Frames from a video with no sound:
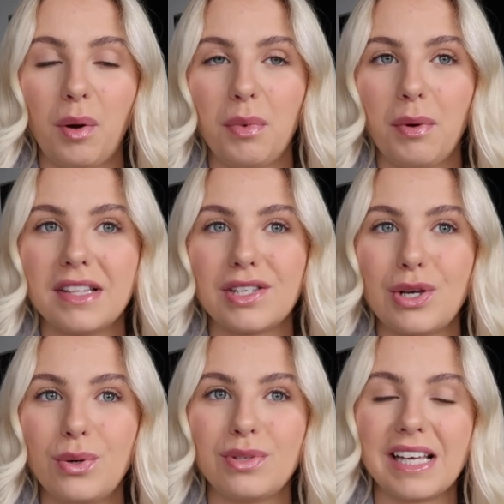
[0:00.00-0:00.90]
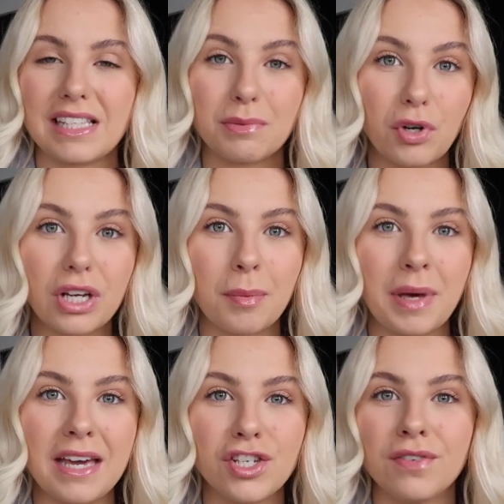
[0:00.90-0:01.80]
when we went to Santa Monica
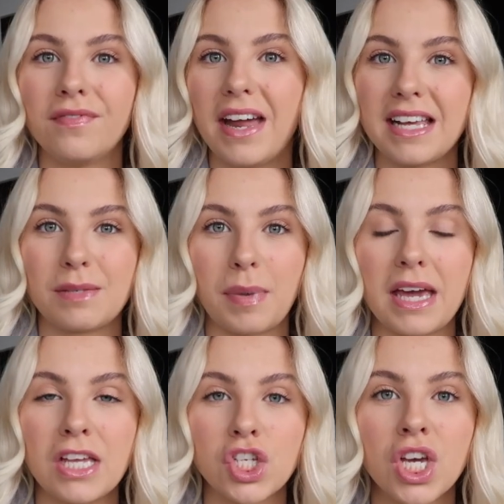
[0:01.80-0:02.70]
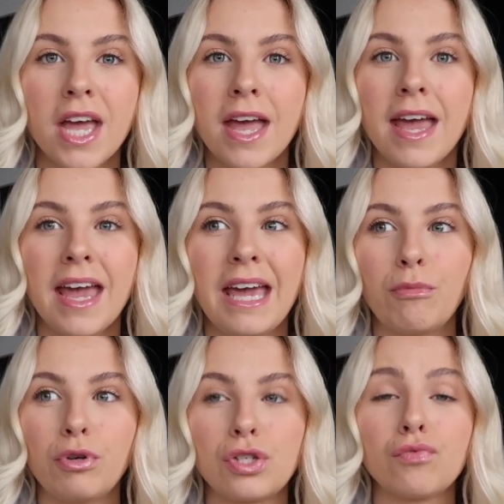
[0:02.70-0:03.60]
Beach and Venice Beach,
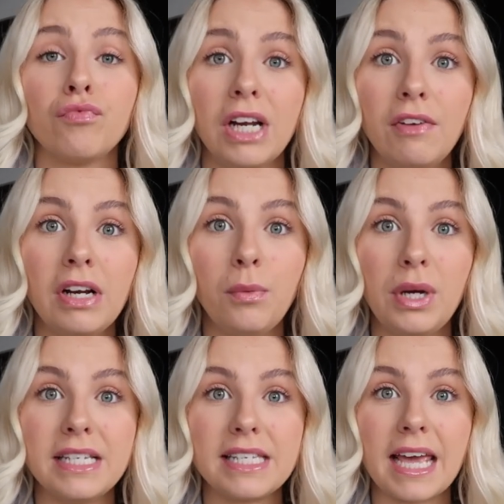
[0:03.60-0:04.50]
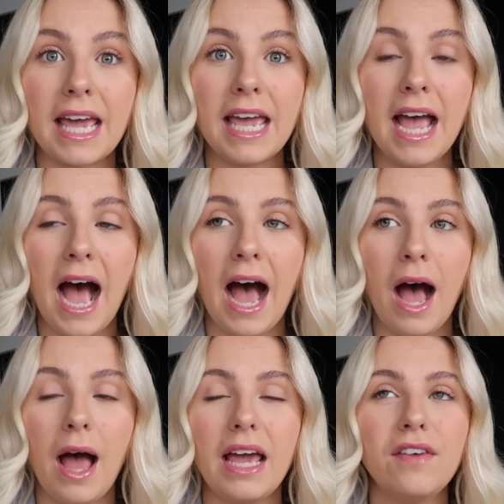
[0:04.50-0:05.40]
it was really windy.
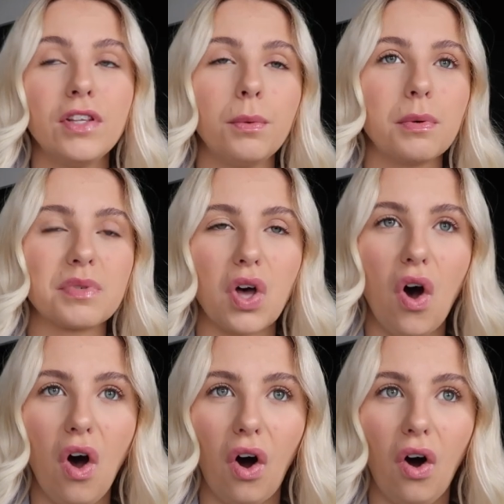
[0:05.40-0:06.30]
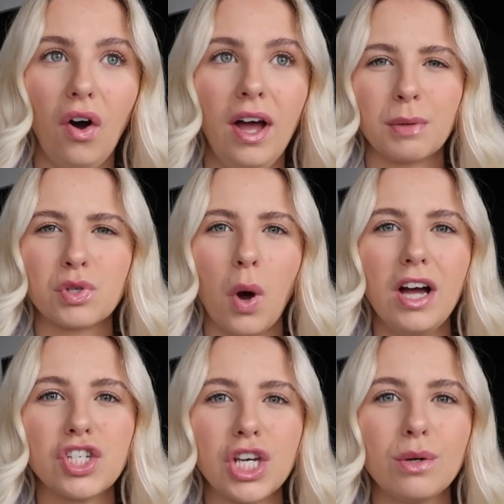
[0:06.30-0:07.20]
Even though it was hot, there was
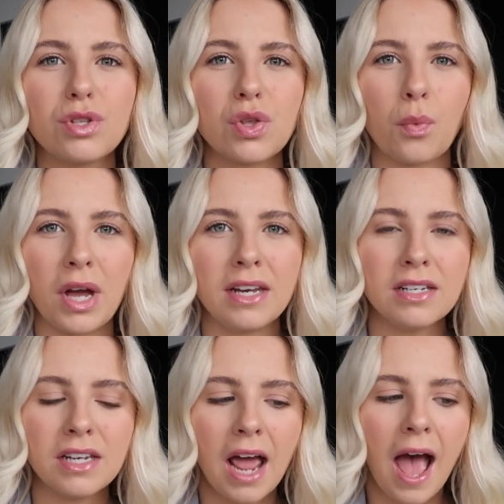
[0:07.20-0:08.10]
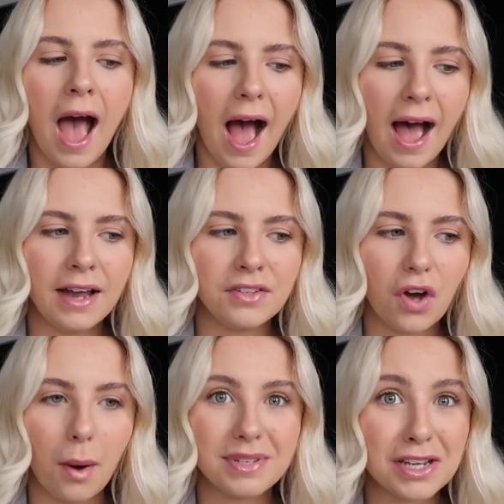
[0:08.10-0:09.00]
quite a chill to the wind and
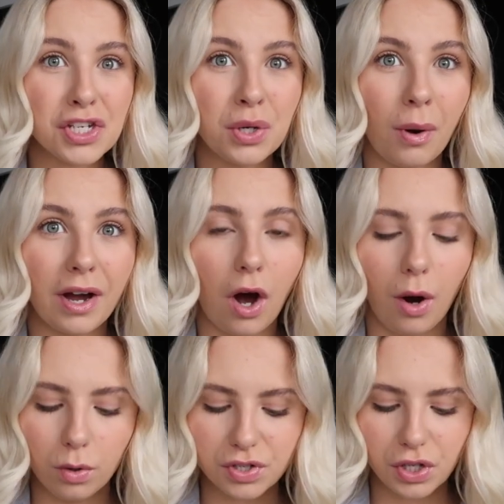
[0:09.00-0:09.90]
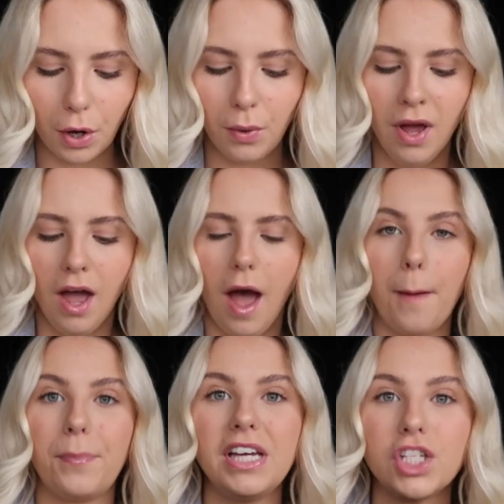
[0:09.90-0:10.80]
I was actually quite cold. So
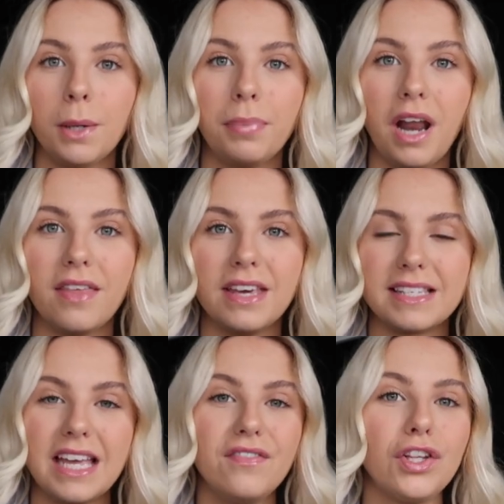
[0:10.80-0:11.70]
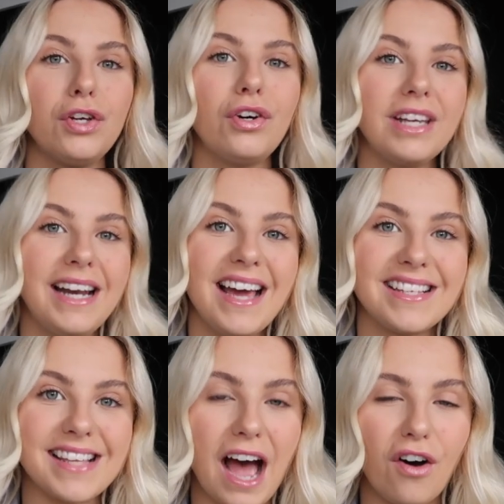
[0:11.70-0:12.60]
a big jumper like this, even though you've got your
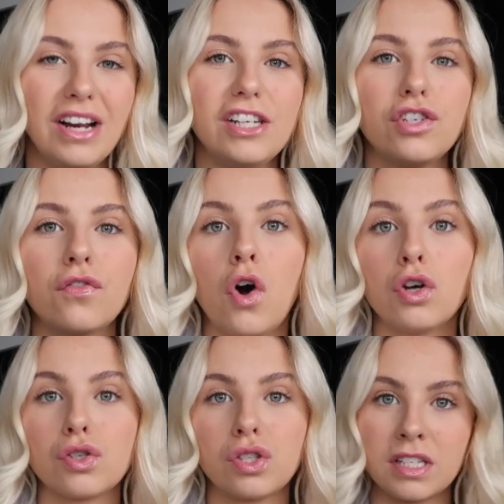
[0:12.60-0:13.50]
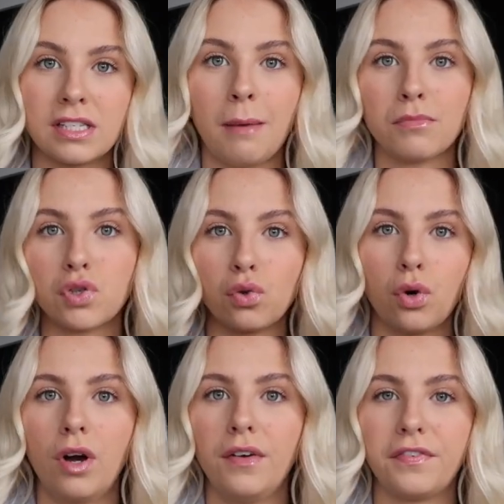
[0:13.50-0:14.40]
legs out, at least you've got some
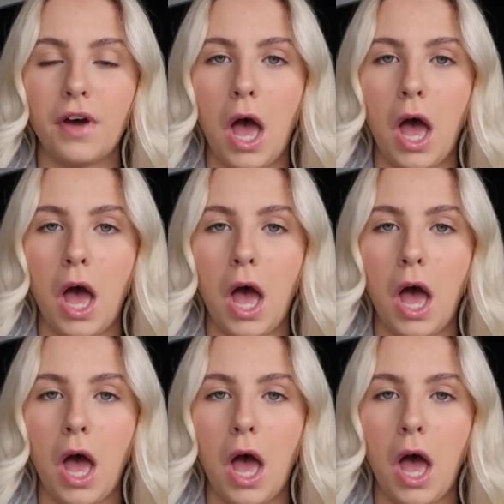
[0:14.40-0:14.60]
sort of